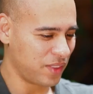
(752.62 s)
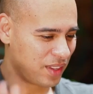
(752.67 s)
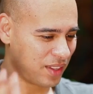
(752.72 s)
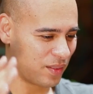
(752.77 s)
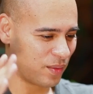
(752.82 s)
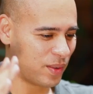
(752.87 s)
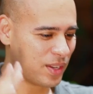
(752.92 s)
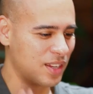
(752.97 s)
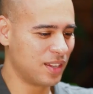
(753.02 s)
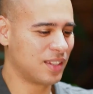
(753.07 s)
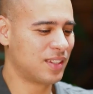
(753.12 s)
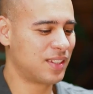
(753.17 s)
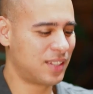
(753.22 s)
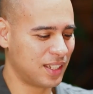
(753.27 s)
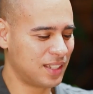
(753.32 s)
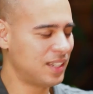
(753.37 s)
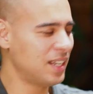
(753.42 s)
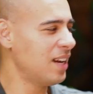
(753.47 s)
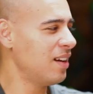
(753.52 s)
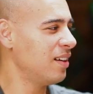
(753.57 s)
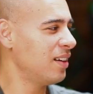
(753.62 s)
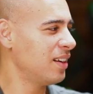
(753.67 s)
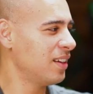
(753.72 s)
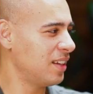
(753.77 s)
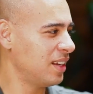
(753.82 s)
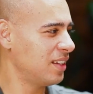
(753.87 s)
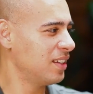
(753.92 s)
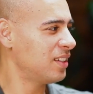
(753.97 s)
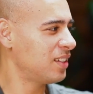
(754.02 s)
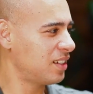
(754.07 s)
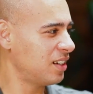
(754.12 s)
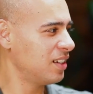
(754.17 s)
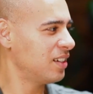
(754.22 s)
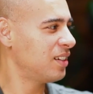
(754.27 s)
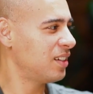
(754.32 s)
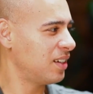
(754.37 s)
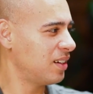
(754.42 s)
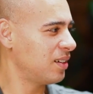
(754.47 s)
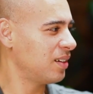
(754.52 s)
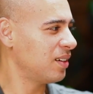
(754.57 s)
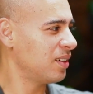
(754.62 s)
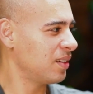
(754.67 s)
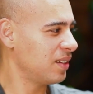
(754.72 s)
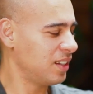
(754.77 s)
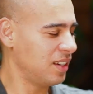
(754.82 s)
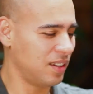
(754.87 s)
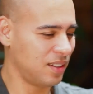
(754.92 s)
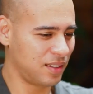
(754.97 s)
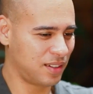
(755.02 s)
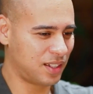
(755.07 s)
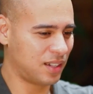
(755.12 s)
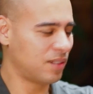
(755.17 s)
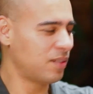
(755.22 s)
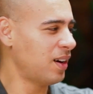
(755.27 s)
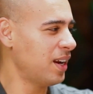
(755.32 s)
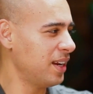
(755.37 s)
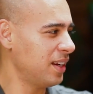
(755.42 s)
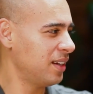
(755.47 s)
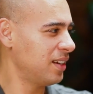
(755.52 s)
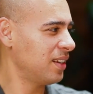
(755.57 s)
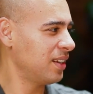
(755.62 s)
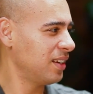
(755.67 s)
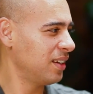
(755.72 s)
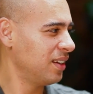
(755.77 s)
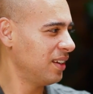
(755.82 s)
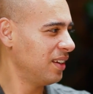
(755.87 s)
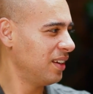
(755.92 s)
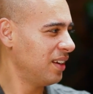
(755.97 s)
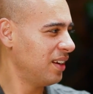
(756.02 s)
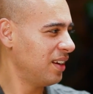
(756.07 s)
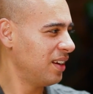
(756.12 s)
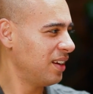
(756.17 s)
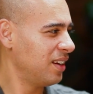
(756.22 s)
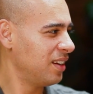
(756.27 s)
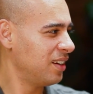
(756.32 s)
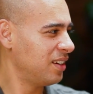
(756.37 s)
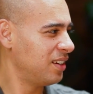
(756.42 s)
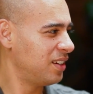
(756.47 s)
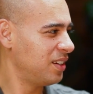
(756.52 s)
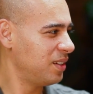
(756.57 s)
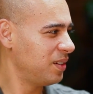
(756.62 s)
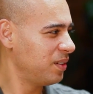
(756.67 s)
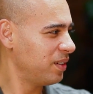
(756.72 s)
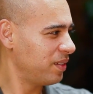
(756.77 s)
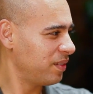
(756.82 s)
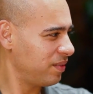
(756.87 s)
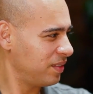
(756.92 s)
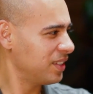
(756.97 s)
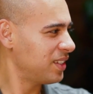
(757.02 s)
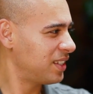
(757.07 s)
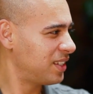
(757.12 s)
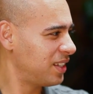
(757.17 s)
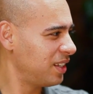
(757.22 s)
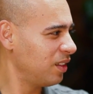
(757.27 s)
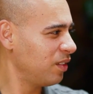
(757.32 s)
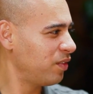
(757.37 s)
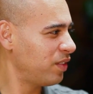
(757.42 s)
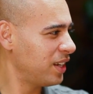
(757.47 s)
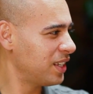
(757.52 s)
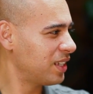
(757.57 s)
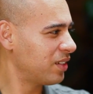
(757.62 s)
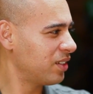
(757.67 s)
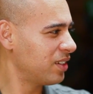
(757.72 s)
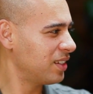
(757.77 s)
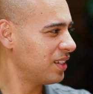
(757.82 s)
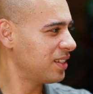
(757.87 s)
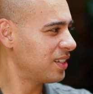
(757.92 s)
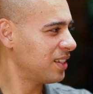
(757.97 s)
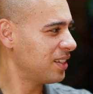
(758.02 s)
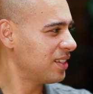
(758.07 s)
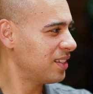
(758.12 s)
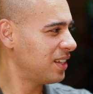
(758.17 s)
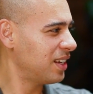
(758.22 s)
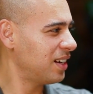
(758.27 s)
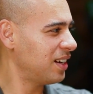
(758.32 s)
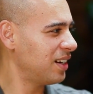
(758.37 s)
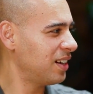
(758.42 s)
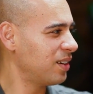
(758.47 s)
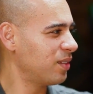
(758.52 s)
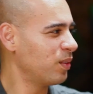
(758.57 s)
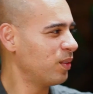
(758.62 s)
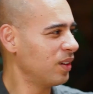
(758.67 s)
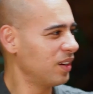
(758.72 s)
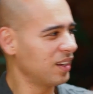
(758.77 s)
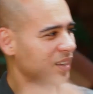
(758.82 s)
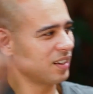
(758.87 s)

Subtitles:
when you sit down and start to write, do you still face resistance there? And